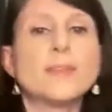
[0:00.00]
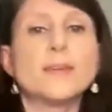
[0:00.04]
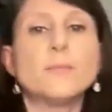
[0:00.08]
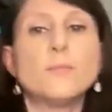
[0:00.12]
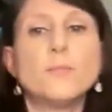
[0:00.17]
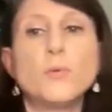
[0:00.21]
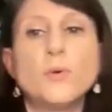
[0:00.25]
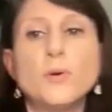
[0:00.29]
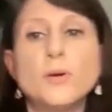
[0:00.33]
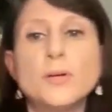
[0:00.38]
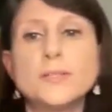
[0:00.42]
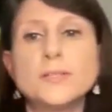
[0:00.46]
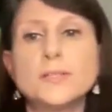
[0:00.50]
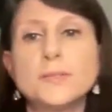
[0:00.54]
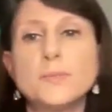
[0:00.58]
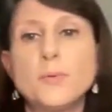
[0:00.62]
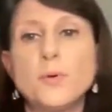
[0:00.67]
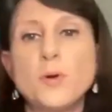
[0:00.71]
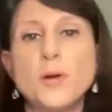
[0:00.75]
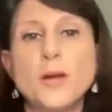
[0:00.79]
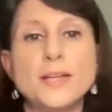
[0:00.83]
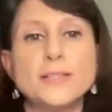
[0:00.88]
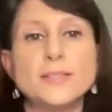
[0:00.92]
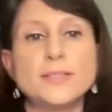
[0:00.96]
More
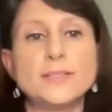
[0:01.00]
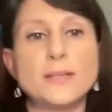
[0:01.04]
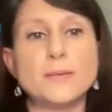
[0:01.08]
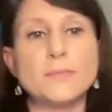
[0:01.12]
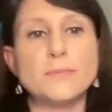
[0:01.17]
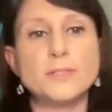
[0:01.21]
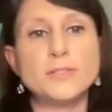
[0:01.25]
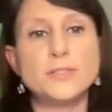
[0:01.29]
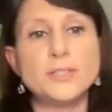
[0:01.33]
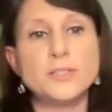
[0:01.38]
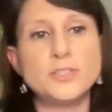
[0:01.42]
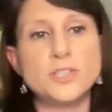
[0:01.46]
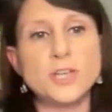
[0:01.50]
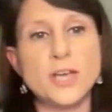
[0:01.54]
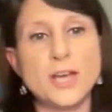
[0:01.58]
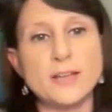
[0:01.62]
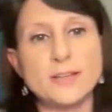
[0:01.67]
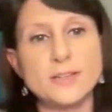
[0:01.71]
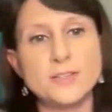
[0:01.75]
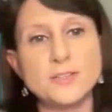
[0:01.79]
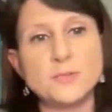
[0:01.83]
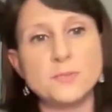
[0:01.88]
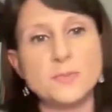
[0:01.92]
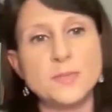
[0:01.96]
support and someone to
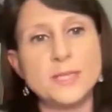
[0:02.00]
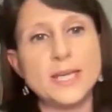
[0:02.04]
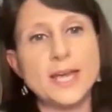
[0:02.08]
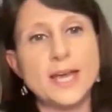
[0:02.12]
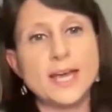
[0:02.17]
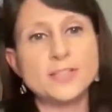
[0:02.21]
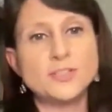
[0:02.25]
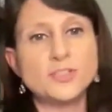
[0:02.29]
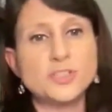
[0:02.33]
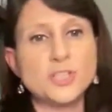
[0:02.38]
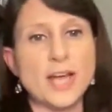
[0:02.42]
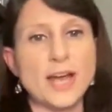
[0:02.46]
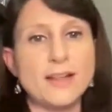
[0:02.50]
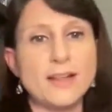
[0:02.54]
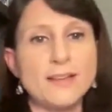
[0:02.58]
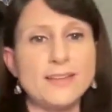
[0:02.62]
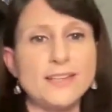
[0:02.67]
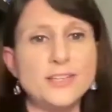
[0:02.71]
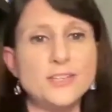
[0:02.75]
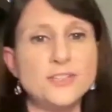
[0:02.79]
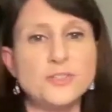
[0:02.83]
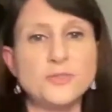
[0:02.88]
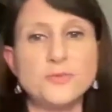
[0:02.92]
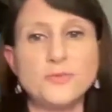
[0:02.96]
challenge me, a
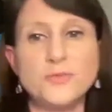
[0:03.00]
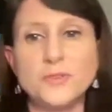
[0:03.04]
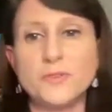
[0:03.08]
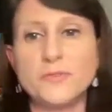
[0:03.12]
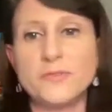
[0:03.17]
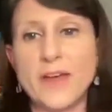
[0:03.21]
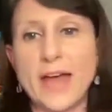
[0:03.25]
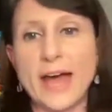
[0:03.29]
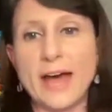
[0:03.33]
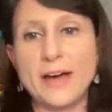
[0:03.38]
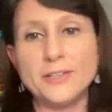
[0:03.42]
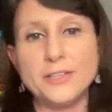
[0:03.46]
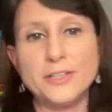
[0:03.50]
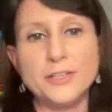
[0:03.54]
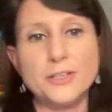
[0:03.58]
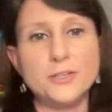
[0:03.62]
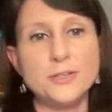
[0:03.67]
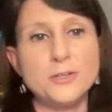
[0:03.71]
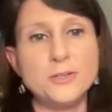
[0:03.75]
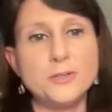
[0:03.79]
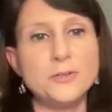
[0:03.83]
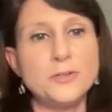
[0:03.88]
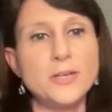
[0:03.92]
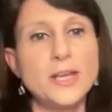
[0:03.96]
challenge to feel
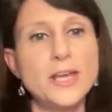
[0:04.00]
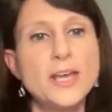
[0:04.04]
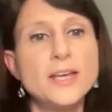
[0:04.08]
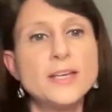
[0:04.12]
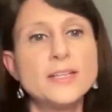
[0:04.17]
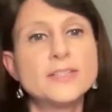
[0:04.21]
valued,